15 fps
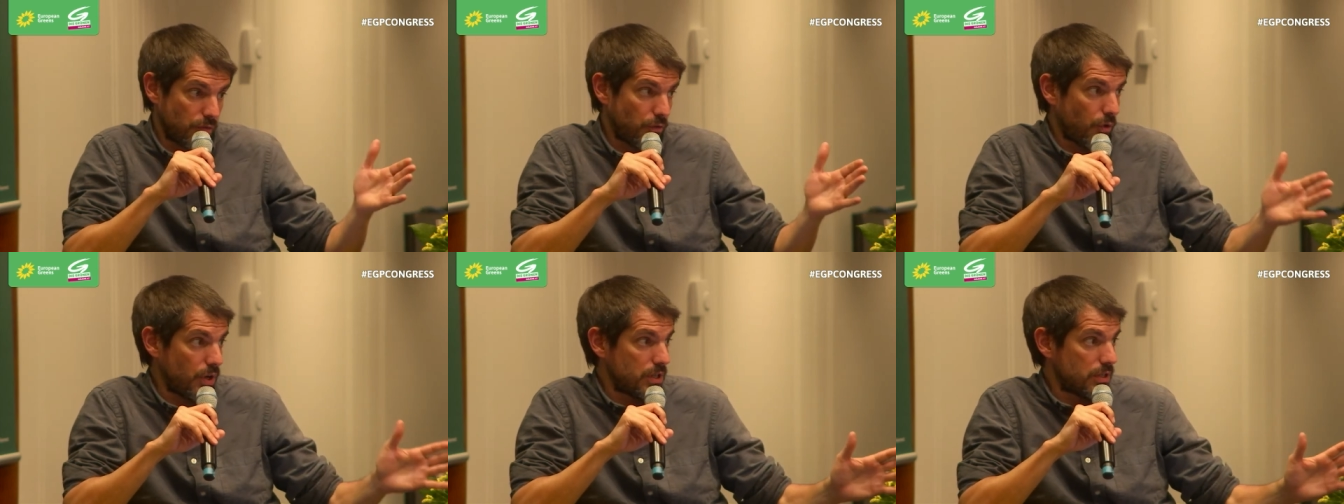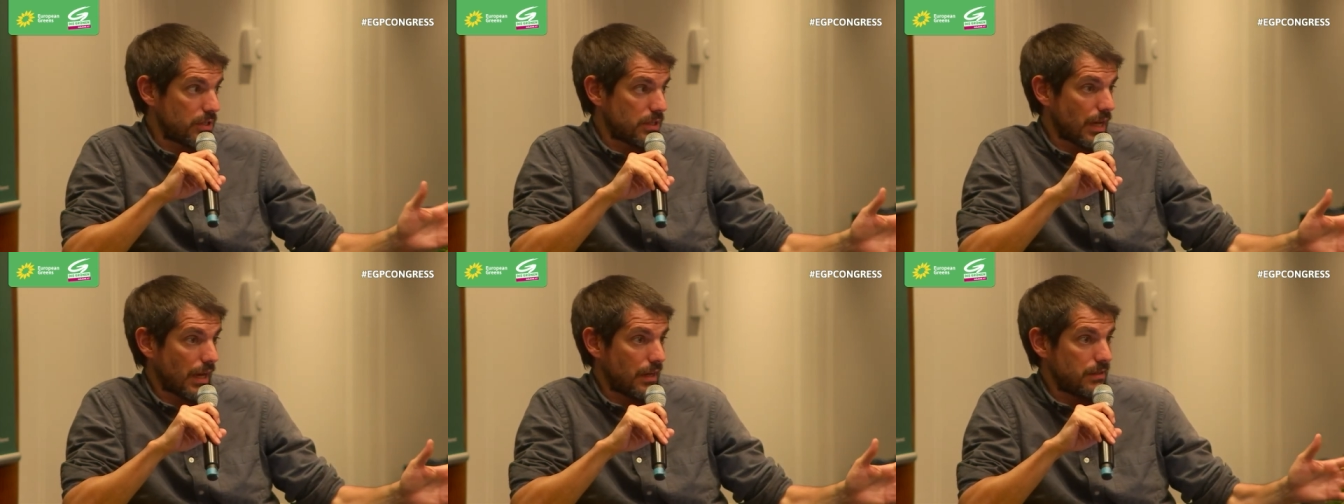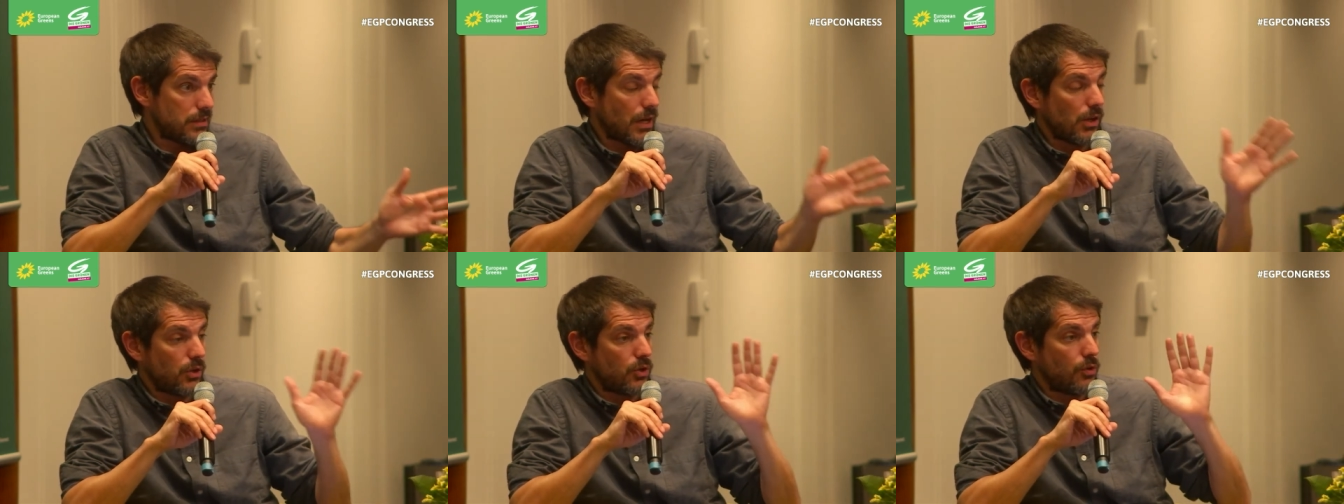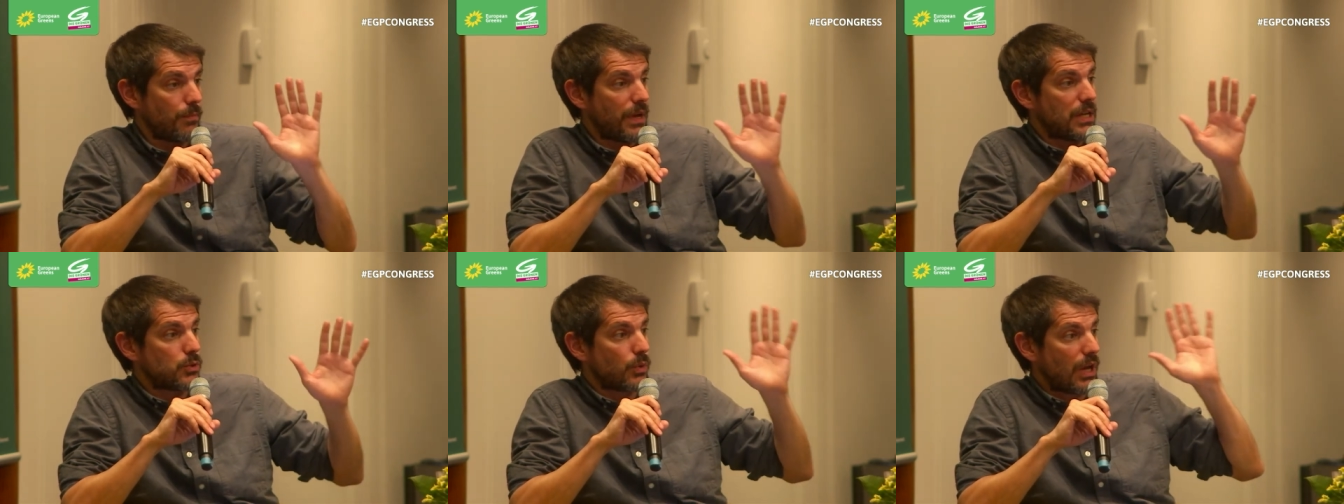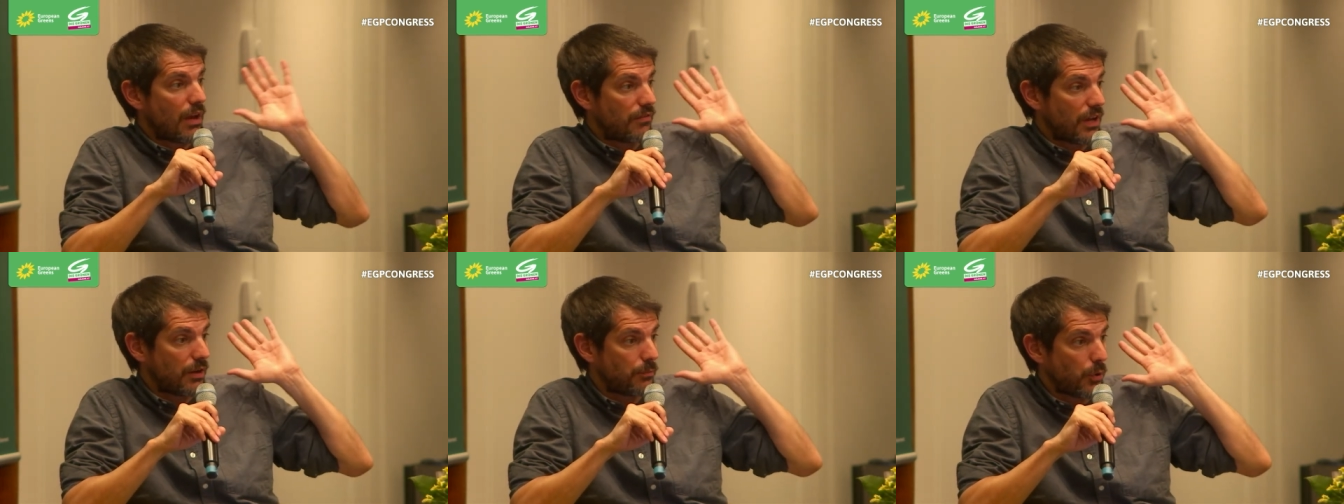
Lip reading: for instance, I can tell you in the past we have had